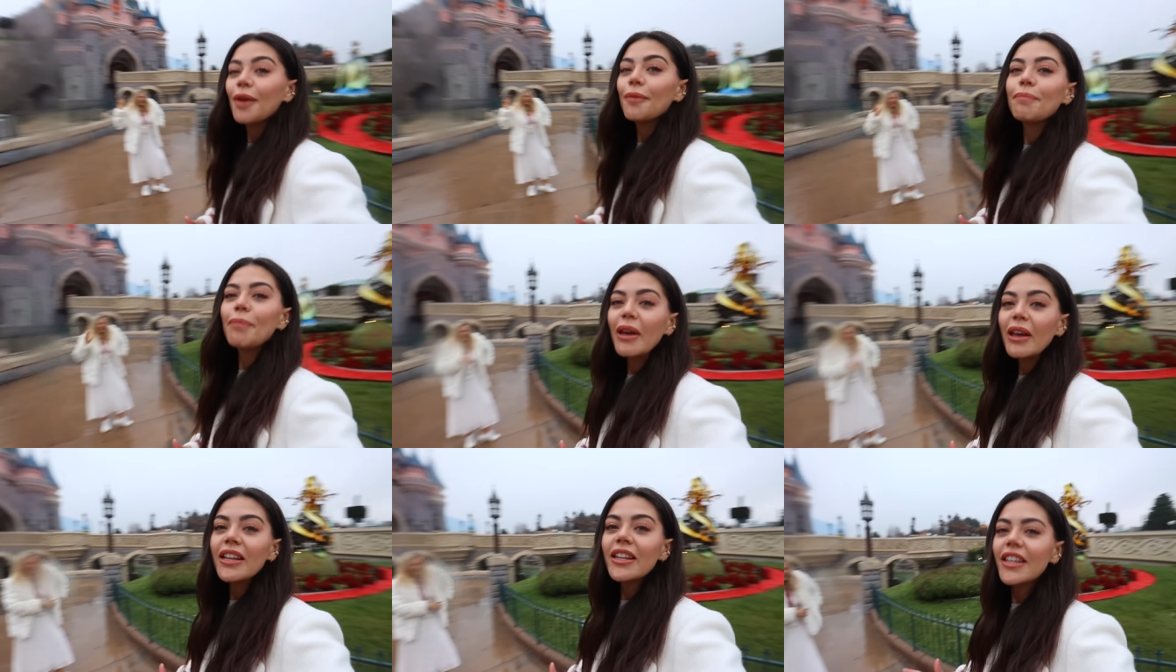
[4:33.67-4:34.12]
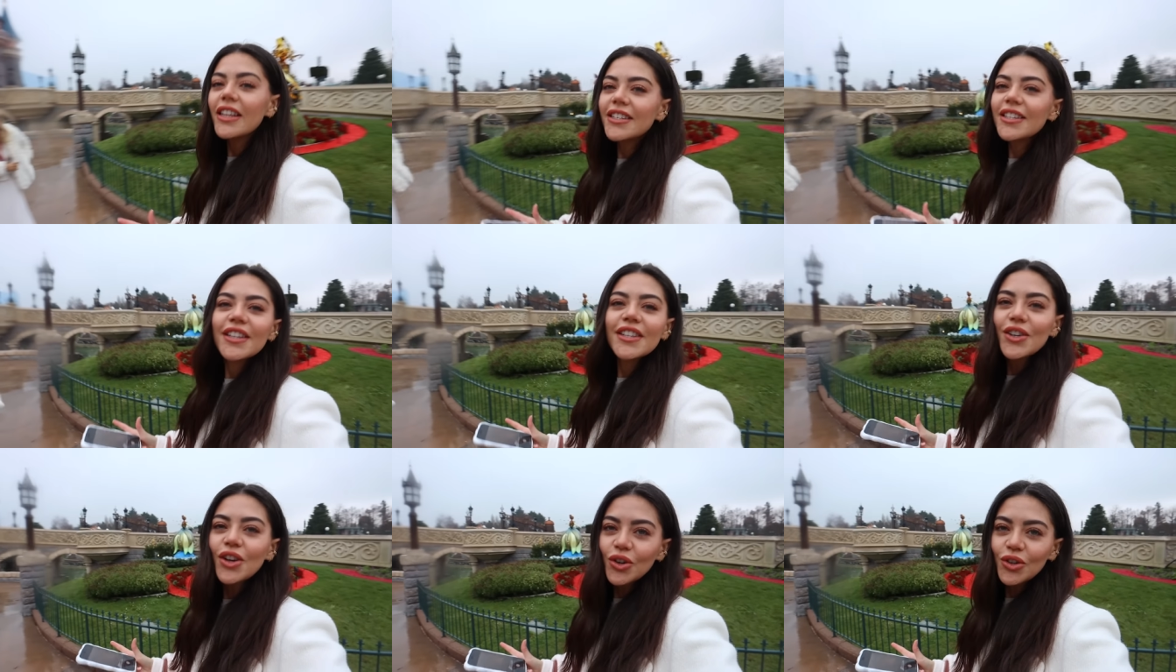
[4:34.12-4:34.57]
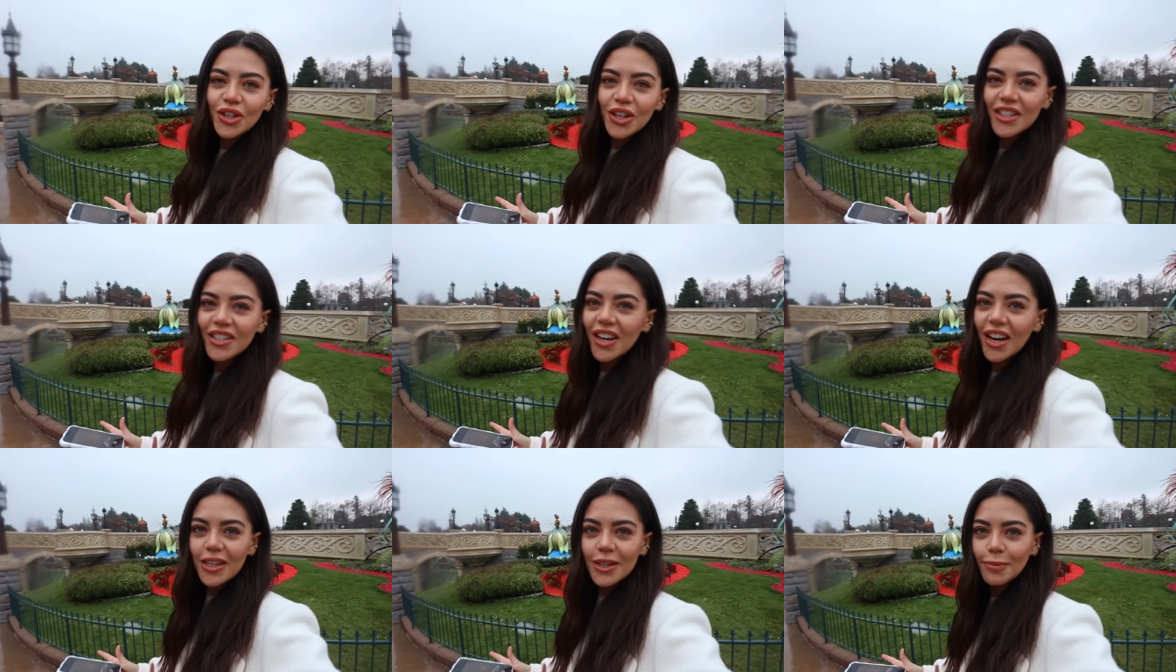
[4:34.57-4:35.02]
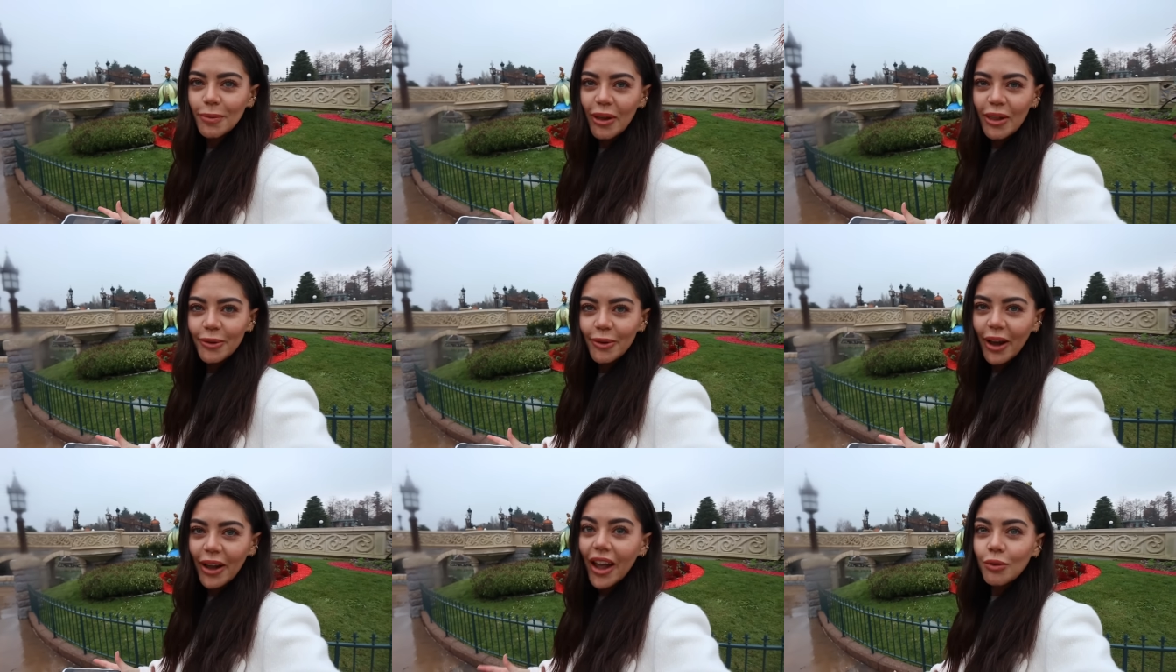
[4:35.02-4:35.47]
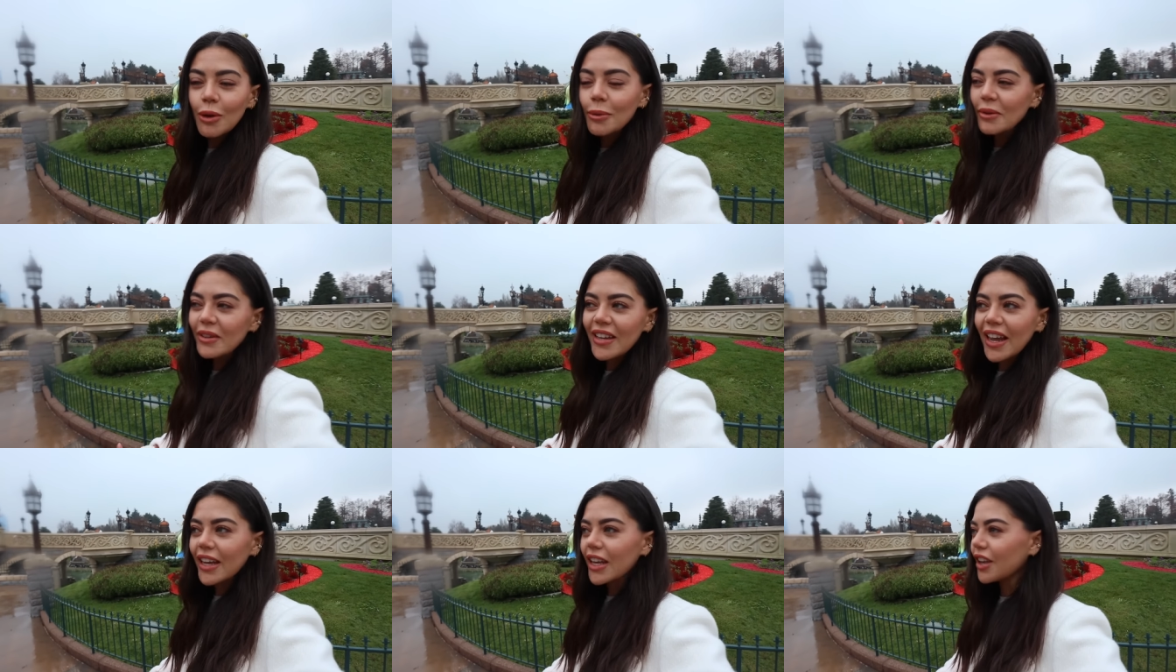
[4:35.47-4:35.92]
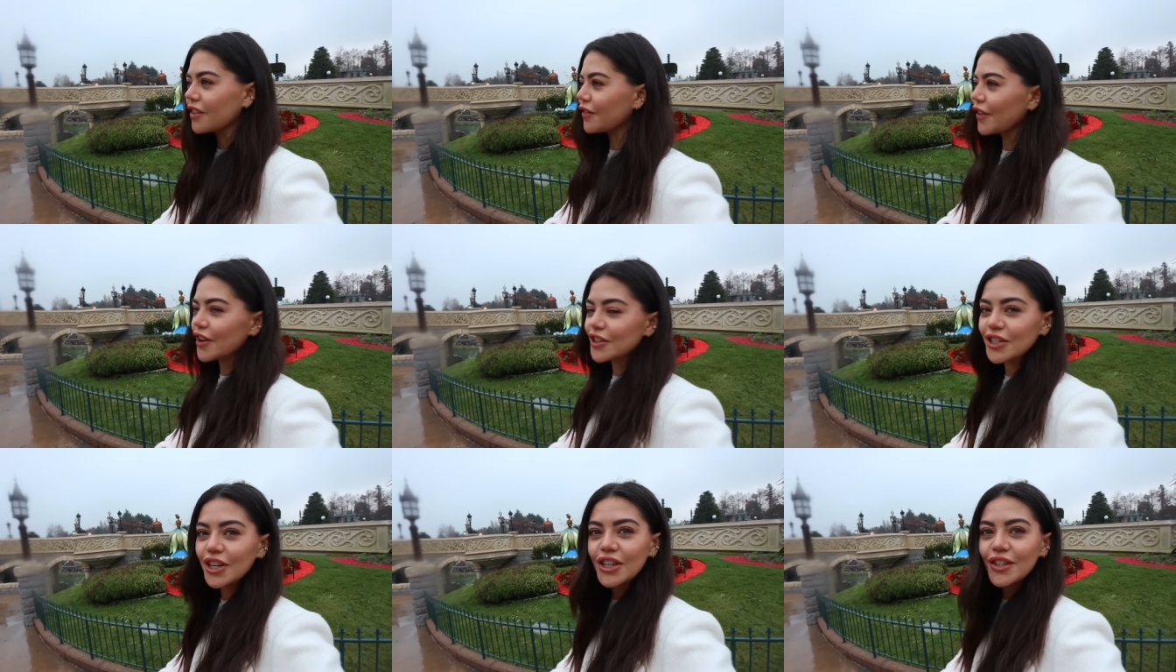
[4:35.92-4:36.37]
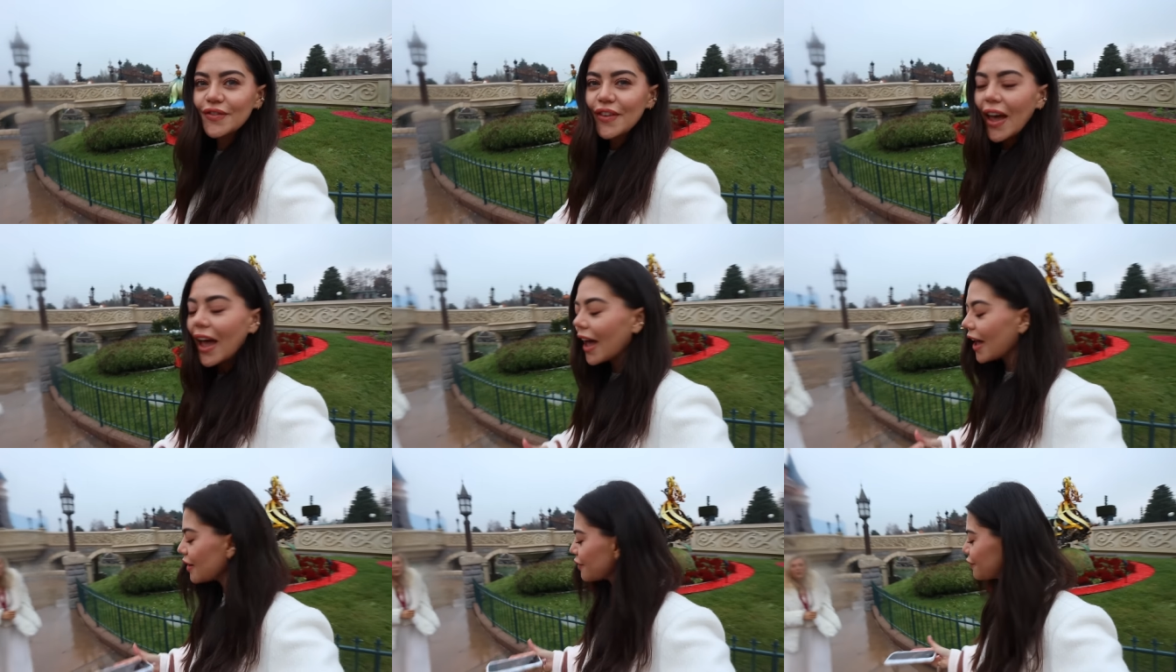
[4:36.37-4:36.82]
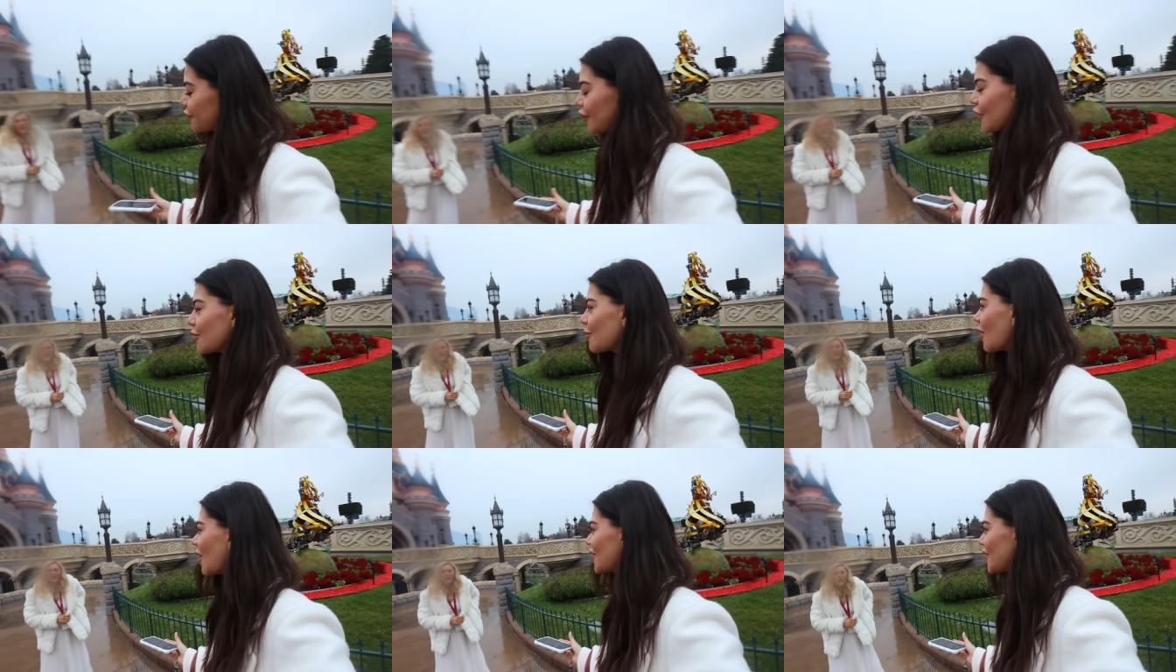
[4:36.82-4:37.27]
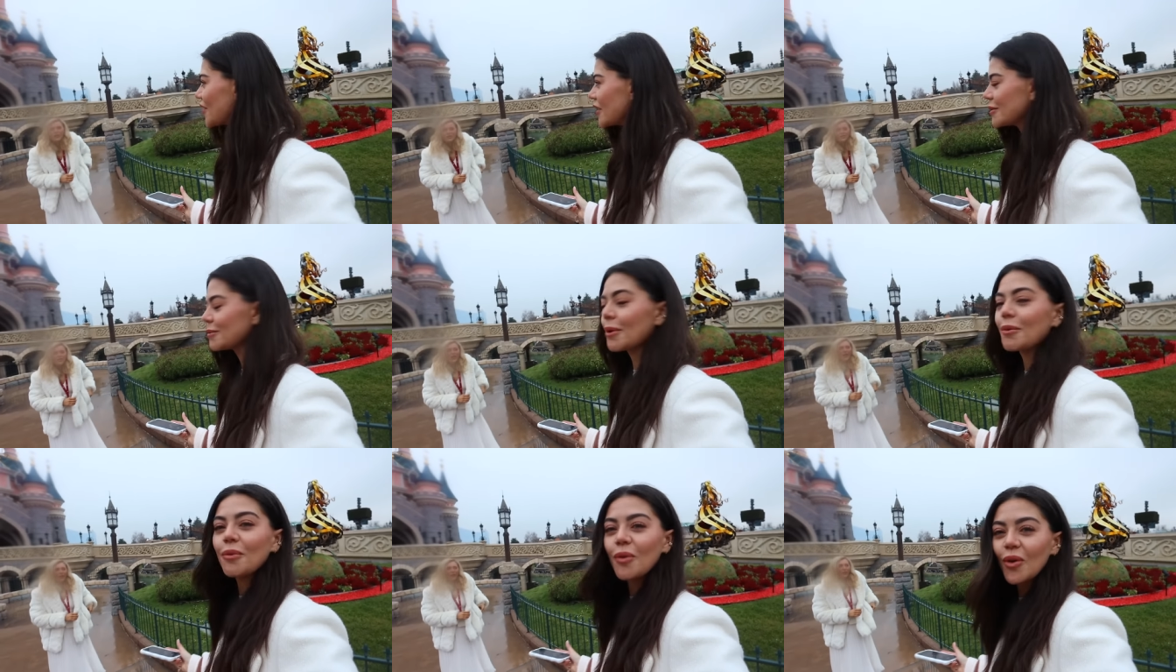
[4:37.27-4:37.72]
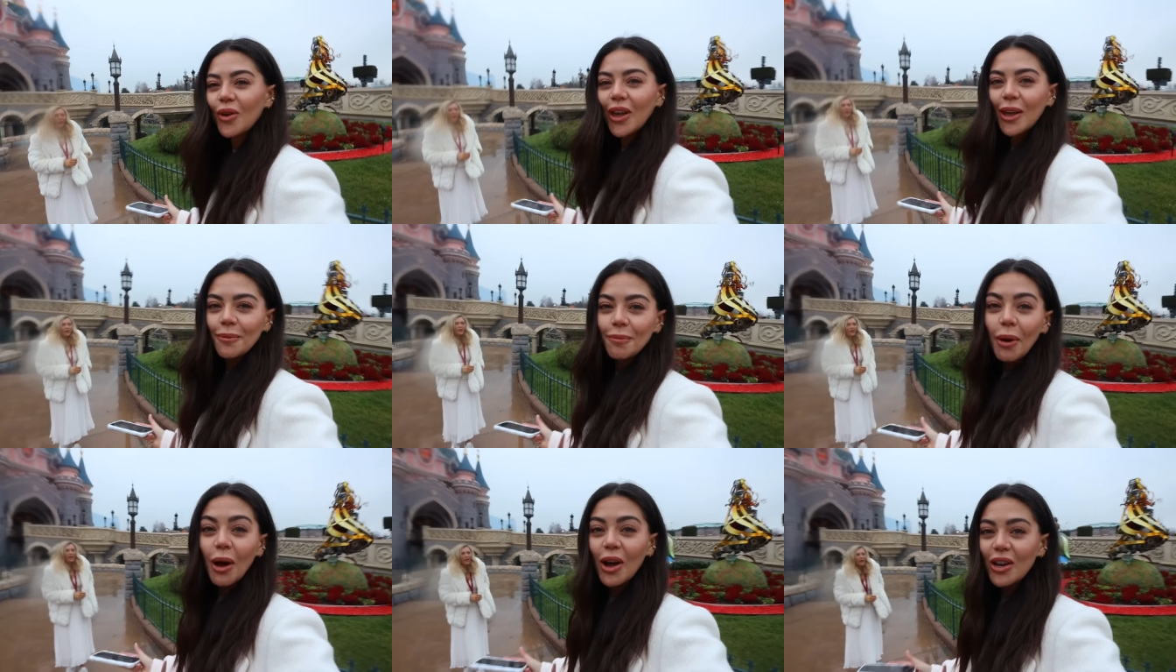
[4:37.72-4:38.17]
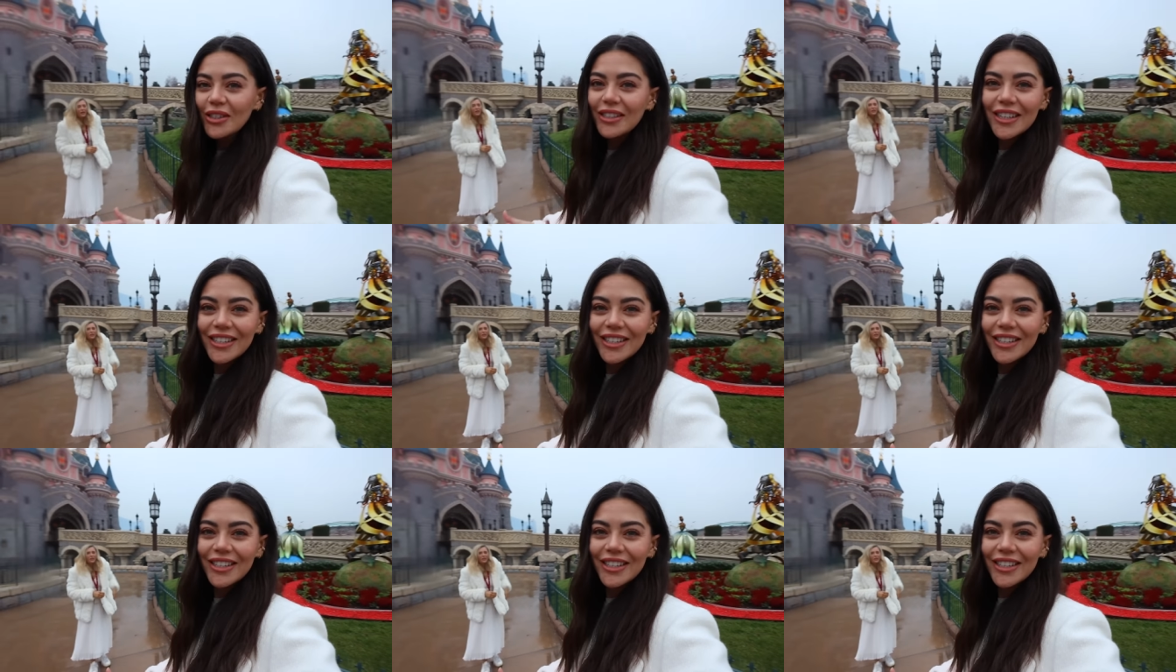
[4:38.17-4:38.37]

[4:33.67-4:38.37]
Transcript: But this is not just us, by the way. We've been taking photos for everyone that's been walking past.